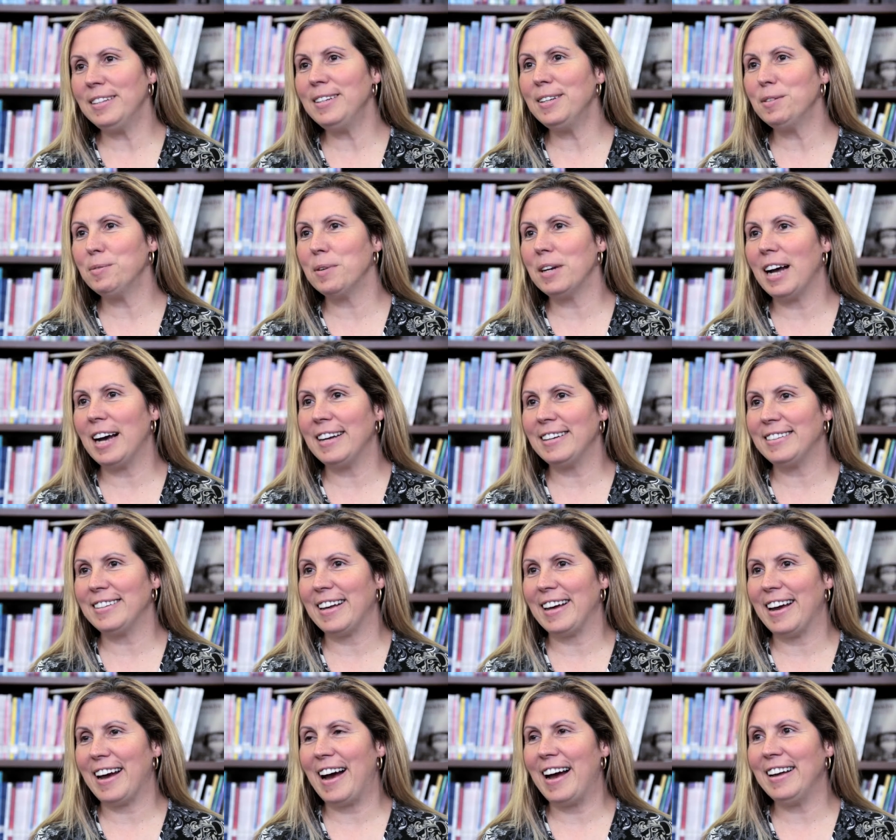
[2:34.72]
is what I
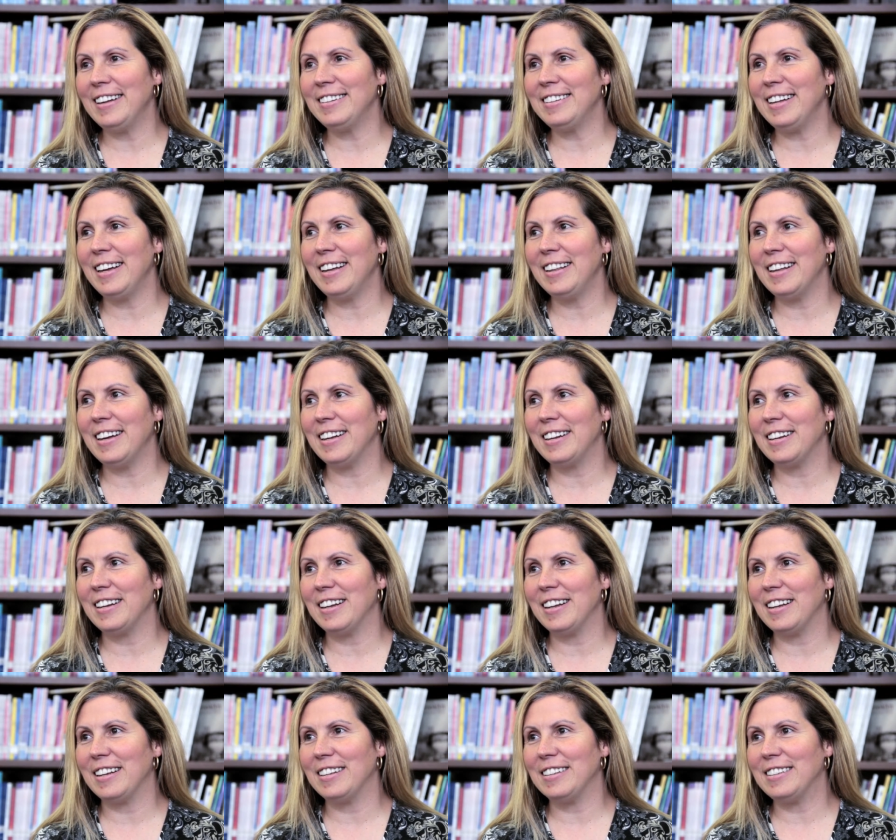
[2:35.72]
say. I say that
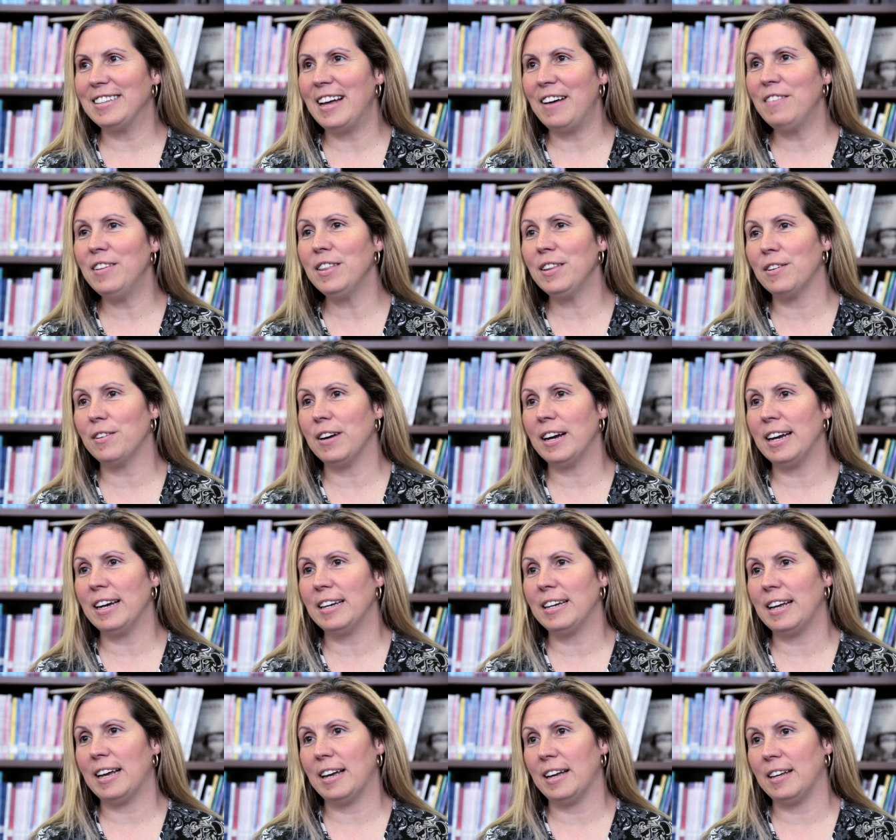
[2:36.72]
7th
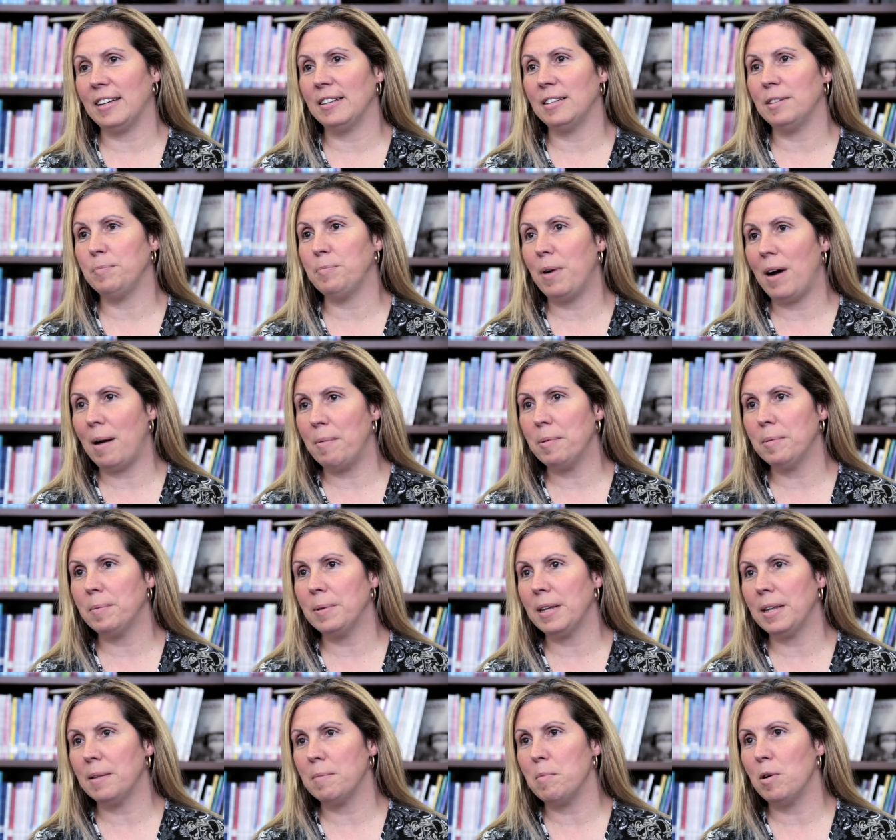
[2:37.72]
grade is
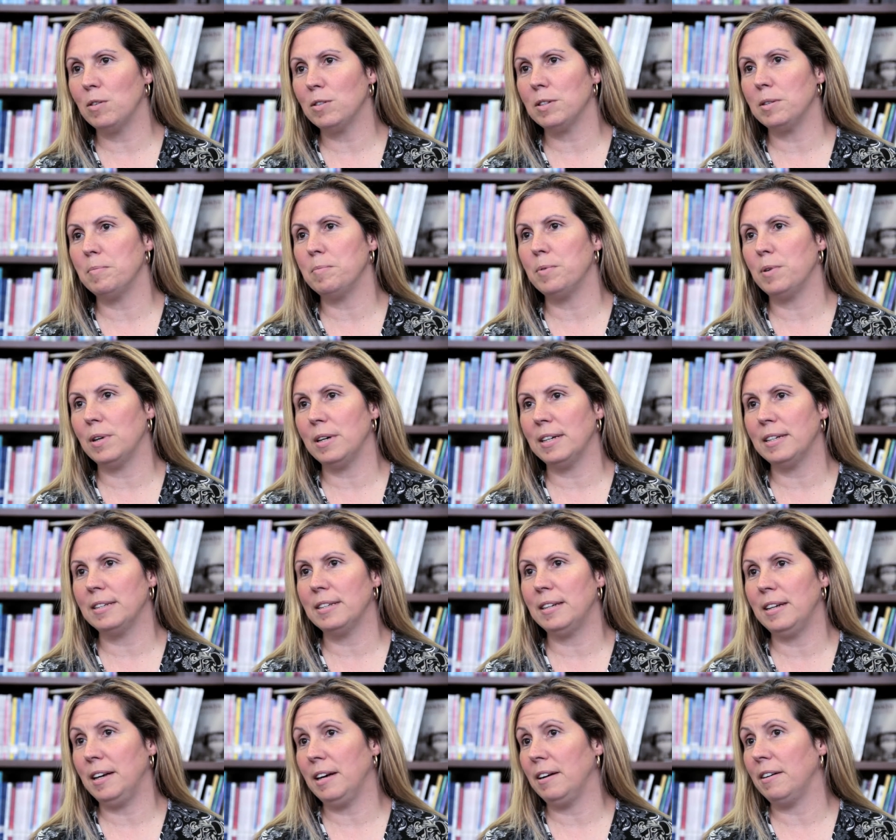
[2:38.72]
probably the most
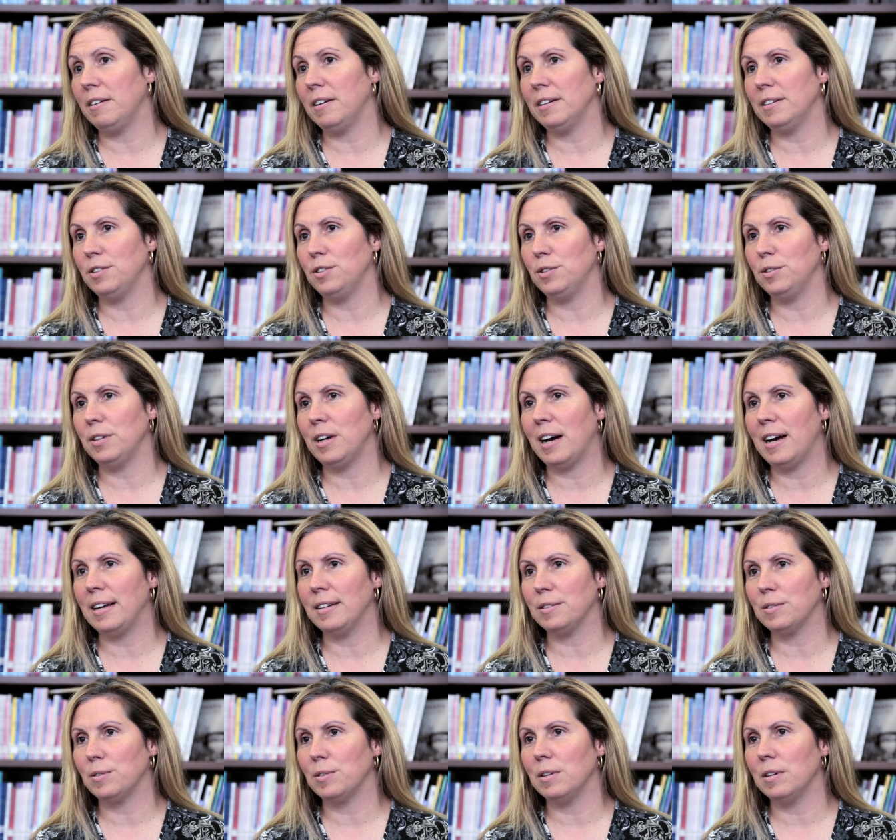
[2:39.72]
important year in junior high
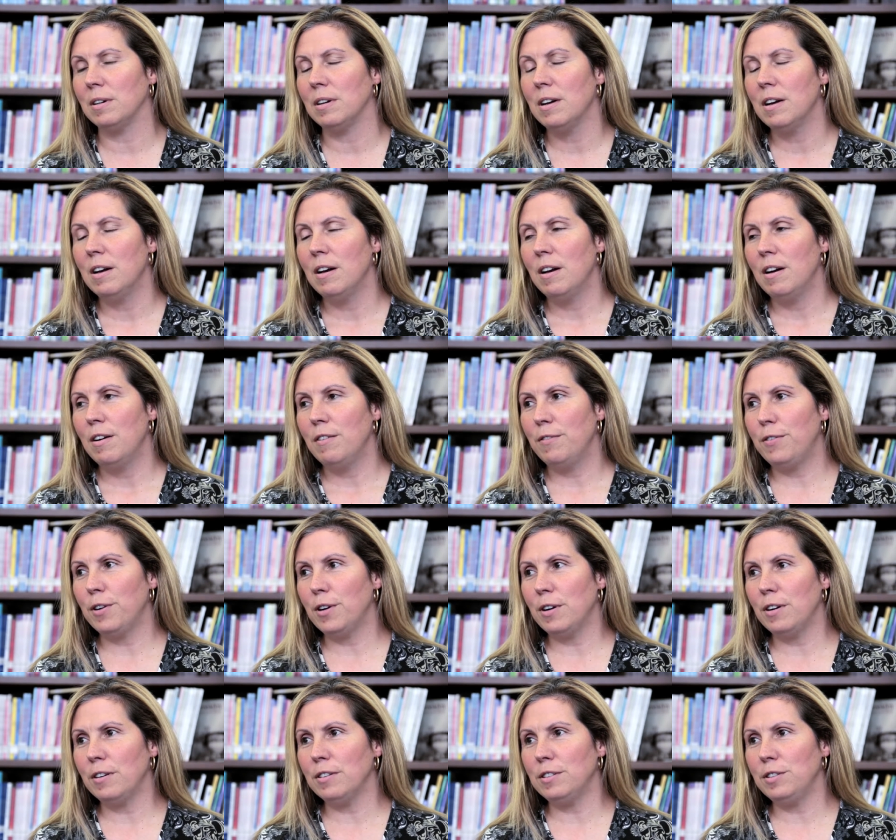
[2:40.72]
school
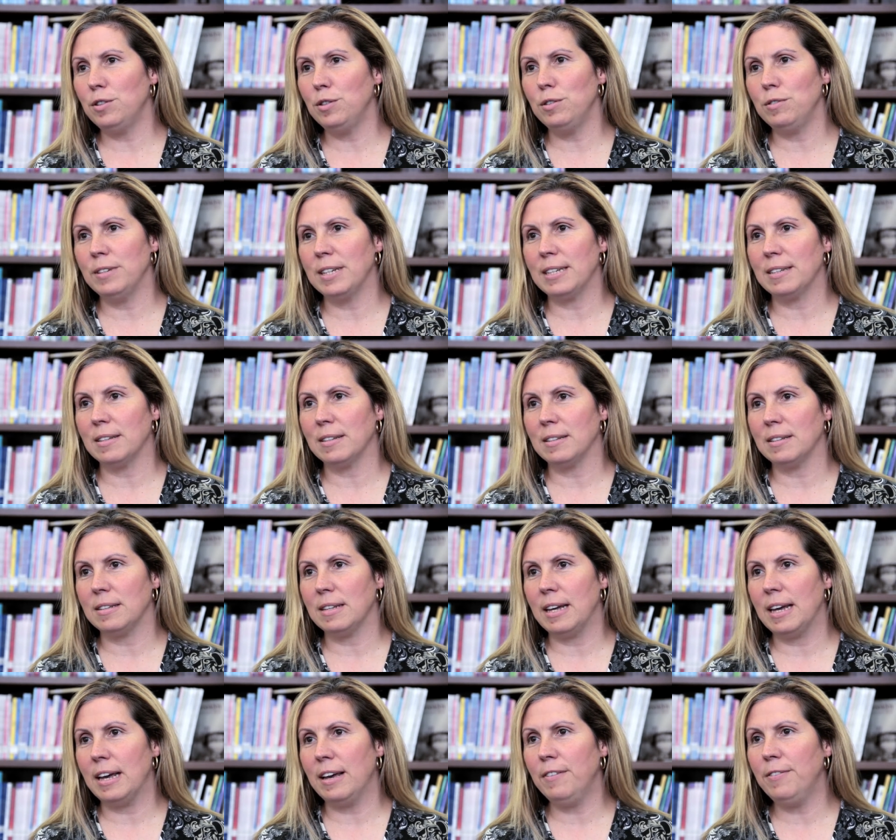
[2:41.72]
for 2 reasons.
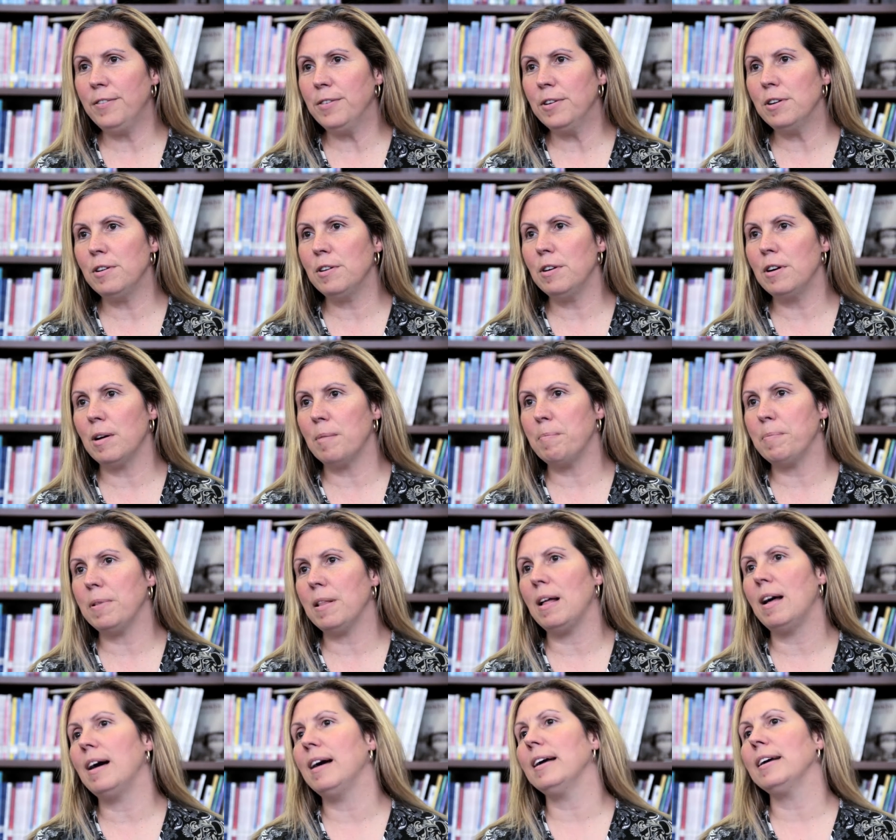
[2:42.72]
If you're
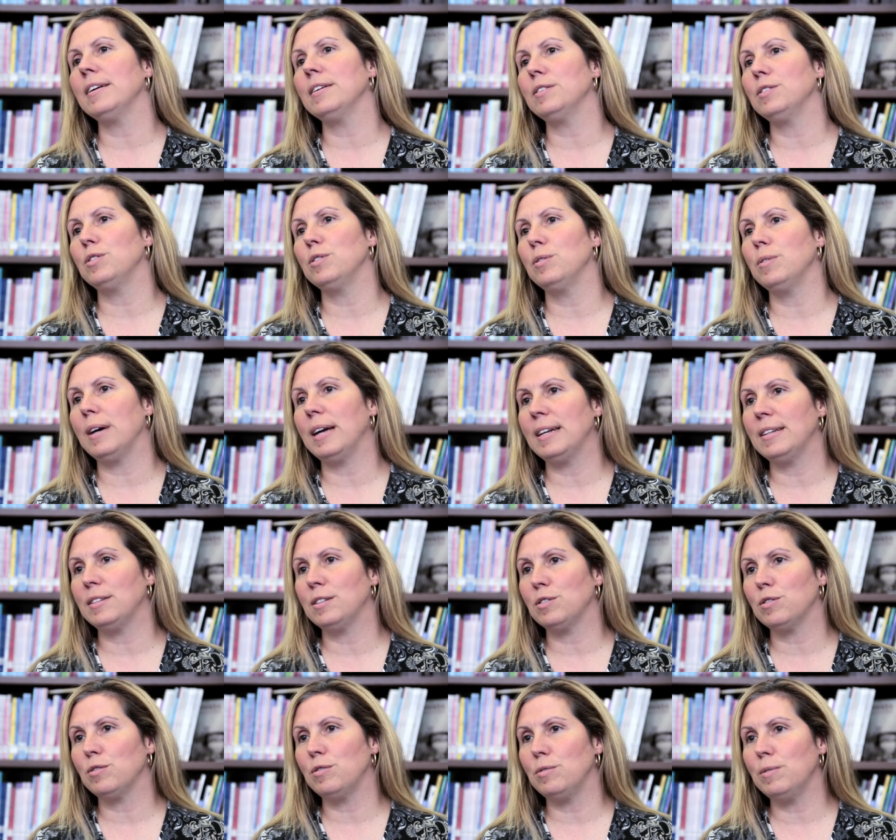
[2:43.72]
applying to a
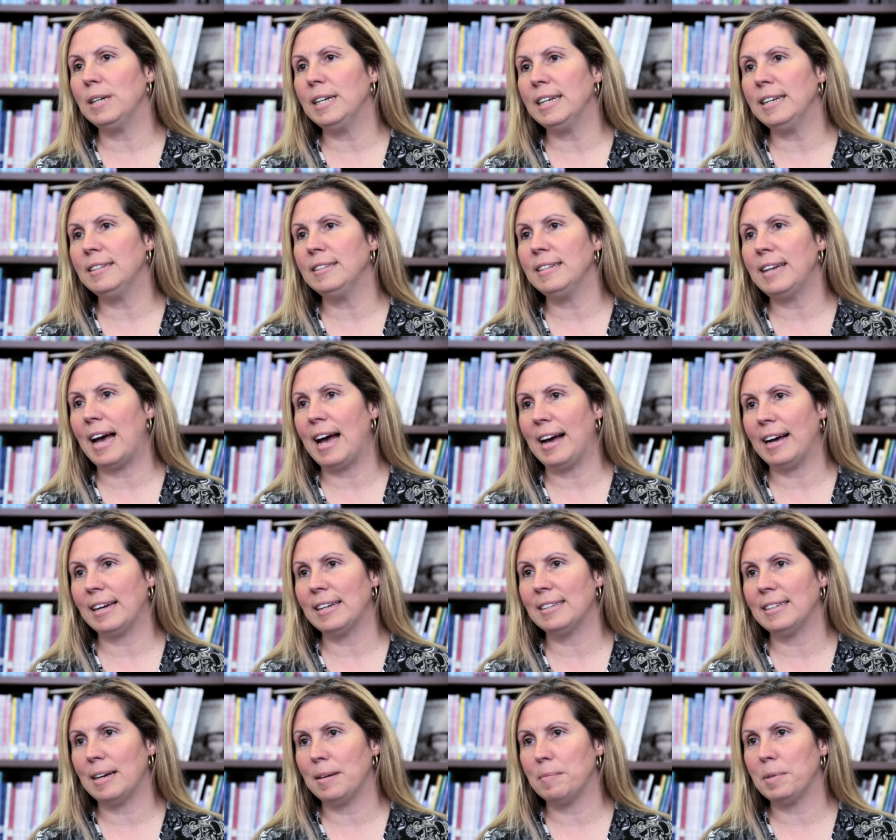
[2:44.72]
screened
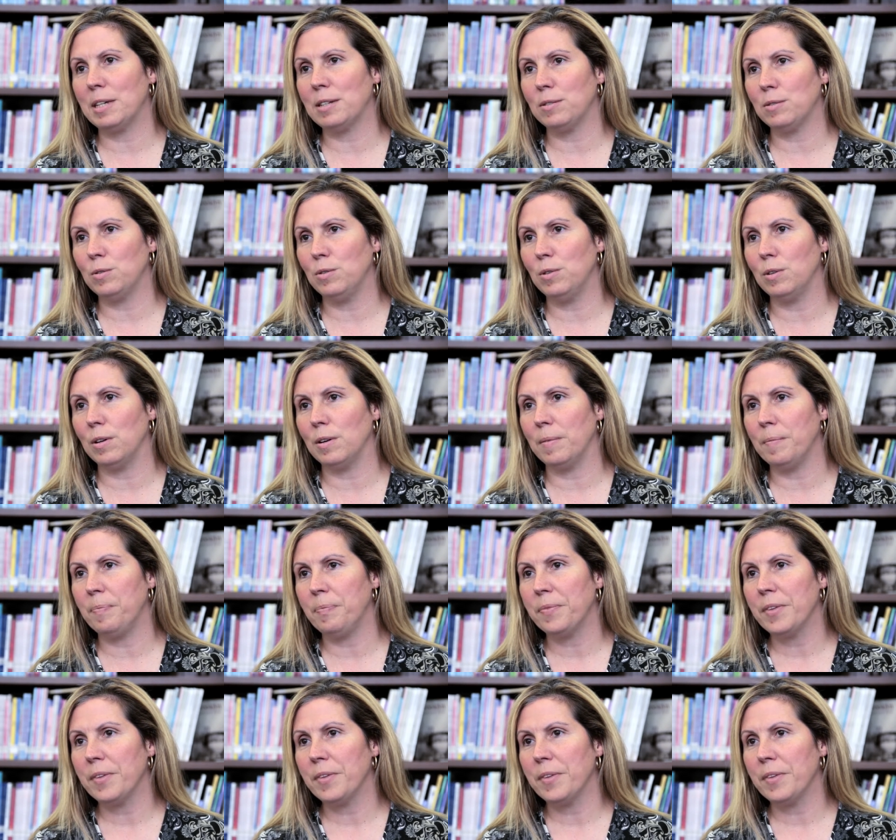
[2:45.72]
academic school,